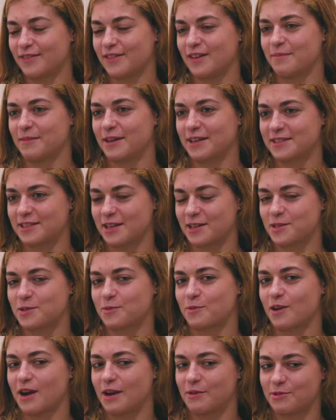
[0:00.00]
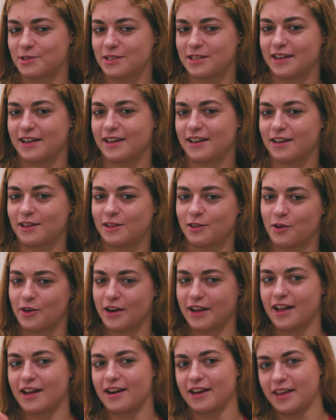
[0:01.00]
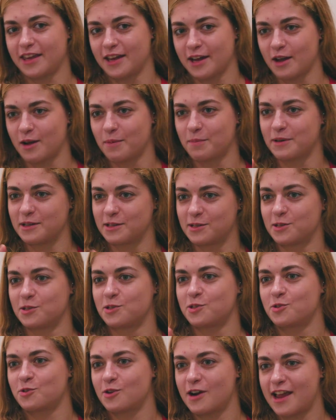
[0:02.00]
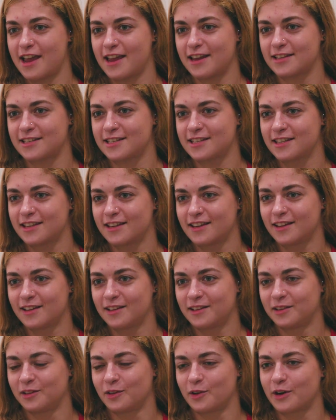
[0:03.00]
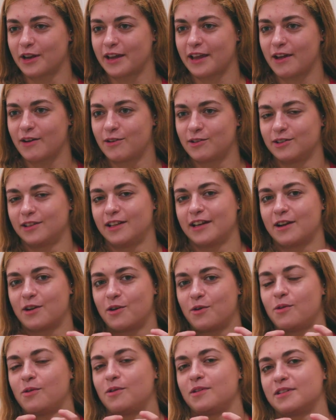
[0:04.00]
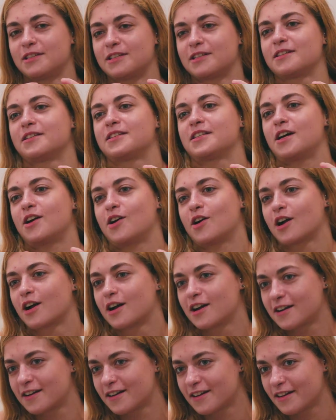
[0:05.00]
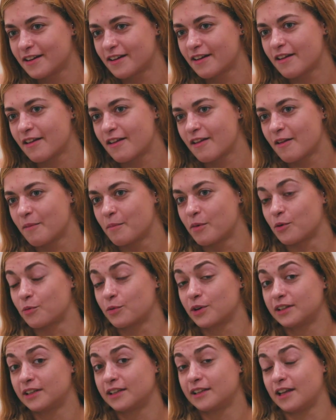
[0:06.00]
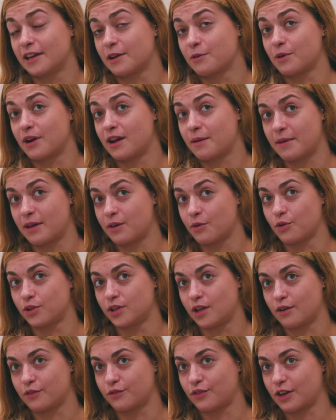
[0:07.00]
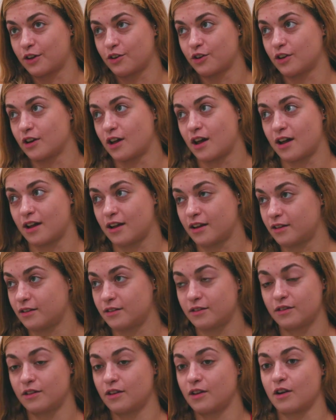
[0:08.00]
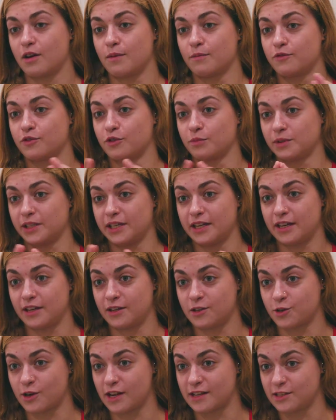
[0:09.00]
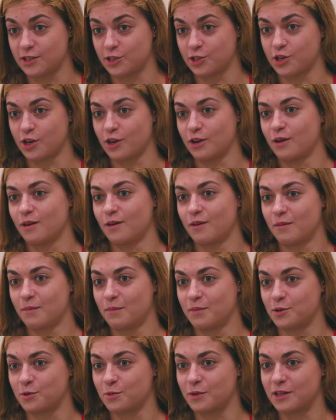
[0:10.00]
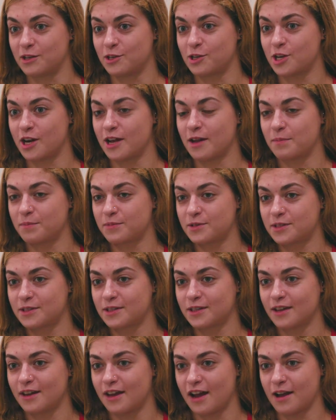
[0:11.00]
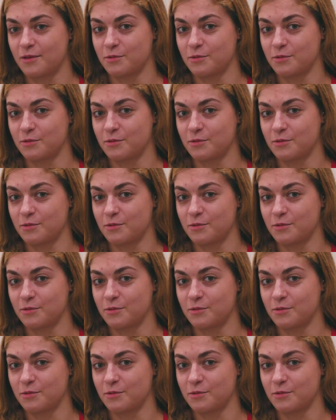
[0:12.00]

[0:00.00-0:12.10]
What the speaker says: If that makes sense, where I was like learning how to kick up into straight, learning how to like hold tuck. But really, like, when I met Olaf, I could not comfortably transition between shapes.